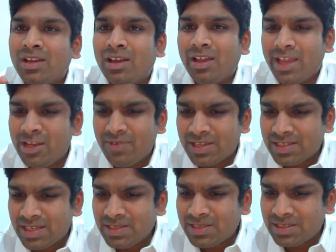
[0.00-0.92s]
Anyway,
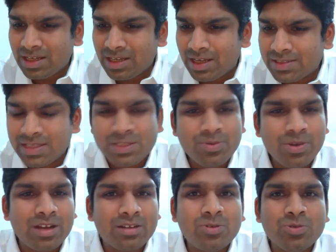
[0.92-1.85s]
since we
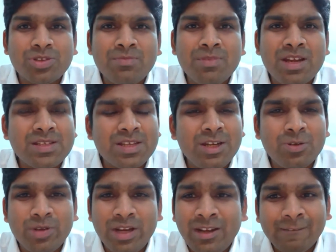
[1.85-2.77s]
are 2-3 minutes
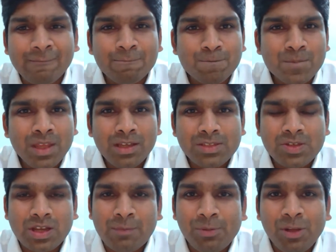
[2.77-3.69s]
into it,
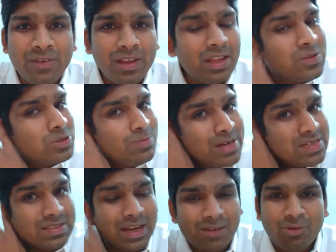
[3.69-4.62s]
so a couple of
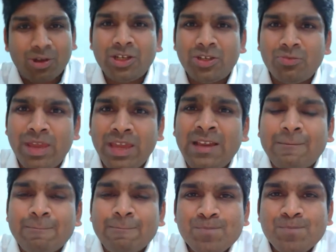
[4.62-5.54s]
announcements that I wanted to make.
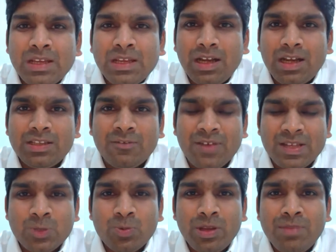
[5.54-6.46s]
The
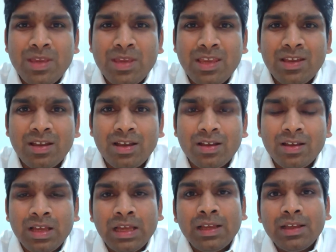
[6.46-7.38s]
first one being
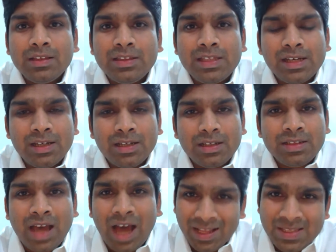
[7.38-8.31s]

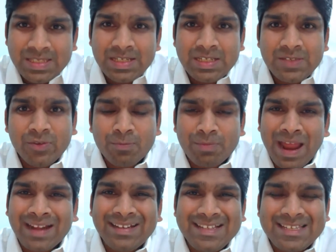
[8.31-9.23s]
the answers for
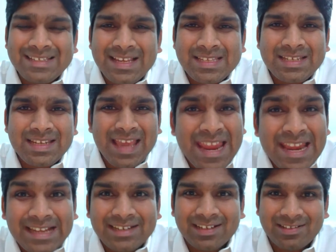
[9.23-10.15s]
practice test
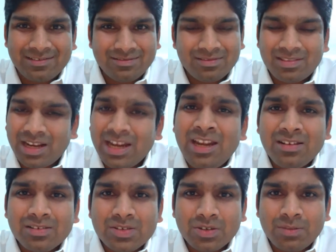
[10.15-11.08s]
8, right?
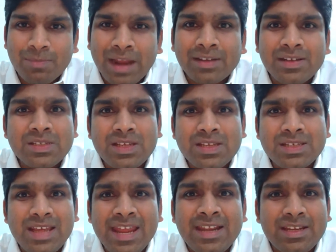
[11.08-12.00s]
So the practice
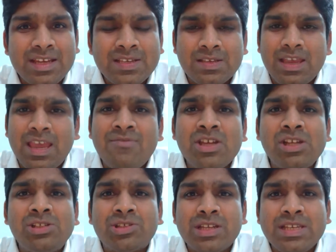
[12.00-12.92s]
test 8 is
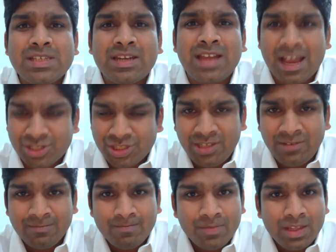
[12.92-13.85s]
AVL trees and
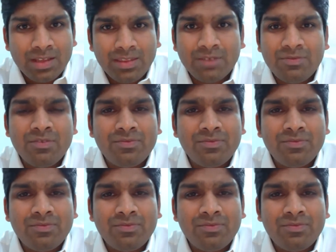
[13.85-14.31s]
hashing that we